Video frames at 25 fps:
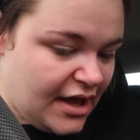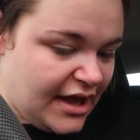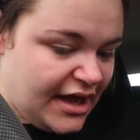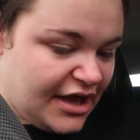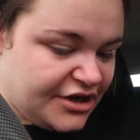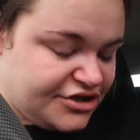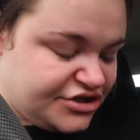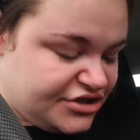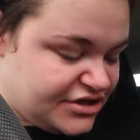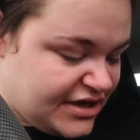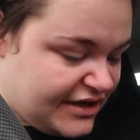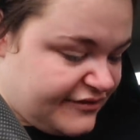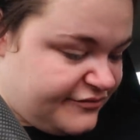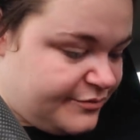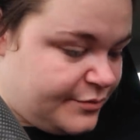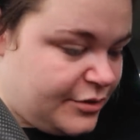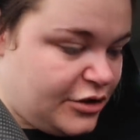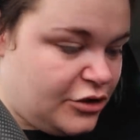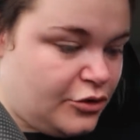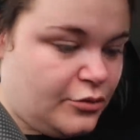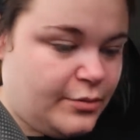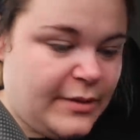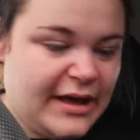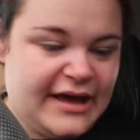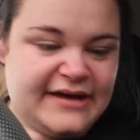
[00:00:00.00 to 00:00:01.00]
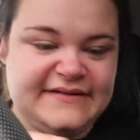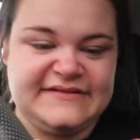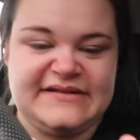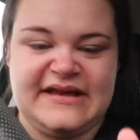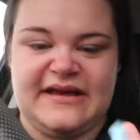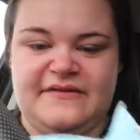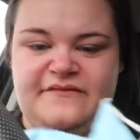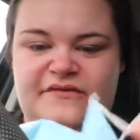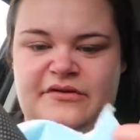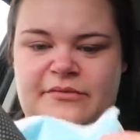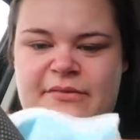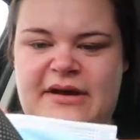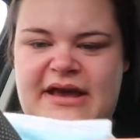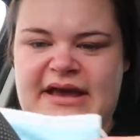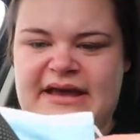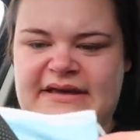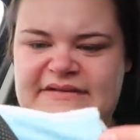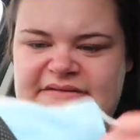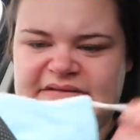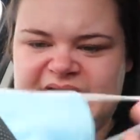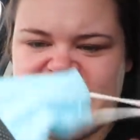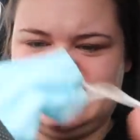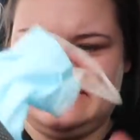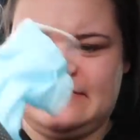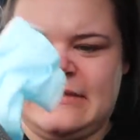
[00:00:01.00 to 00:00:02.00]
I just have poo bags everywhere.
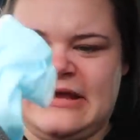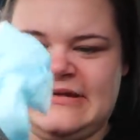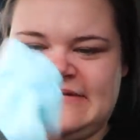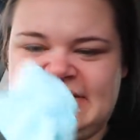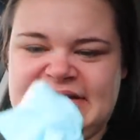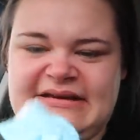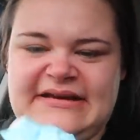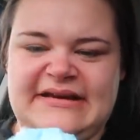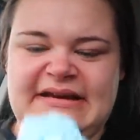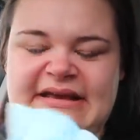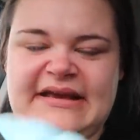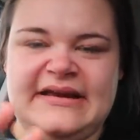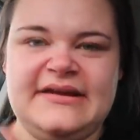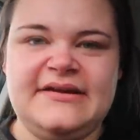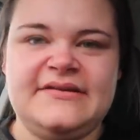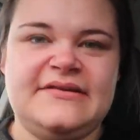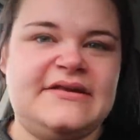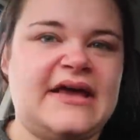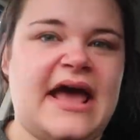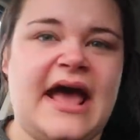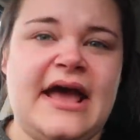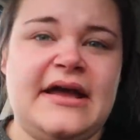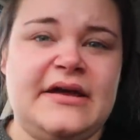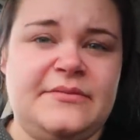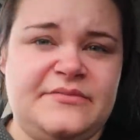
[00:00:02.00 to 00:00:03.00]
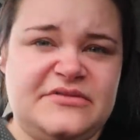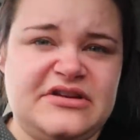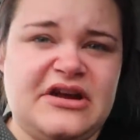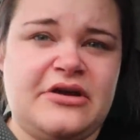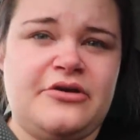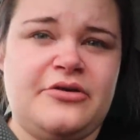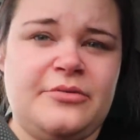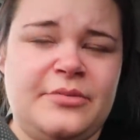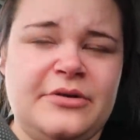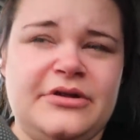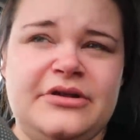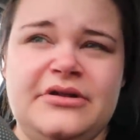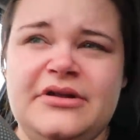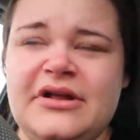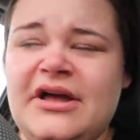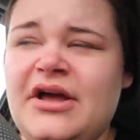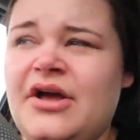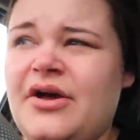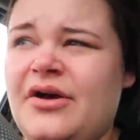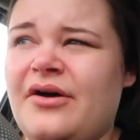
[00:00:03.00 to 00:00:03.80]
Is this mask clean? I am terrible.